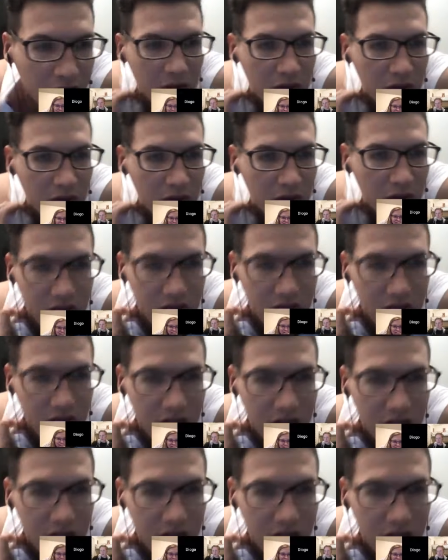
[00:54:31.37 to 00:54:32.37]
was from the
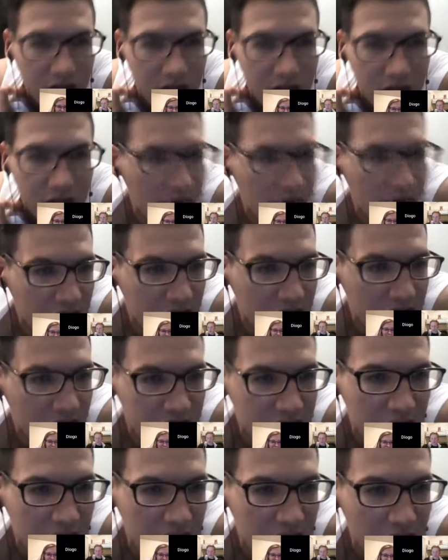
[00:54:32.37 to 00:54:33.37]
trend, the deeper it
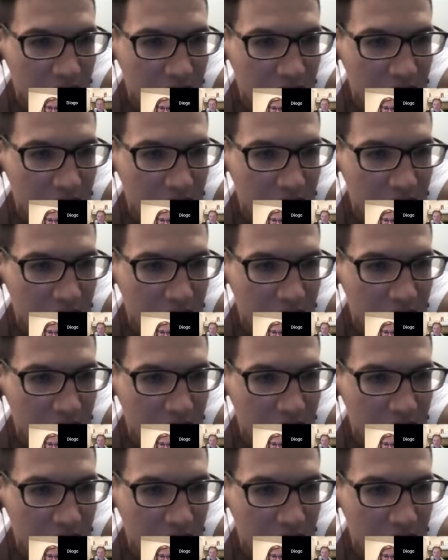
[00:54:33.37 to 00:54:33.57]
was.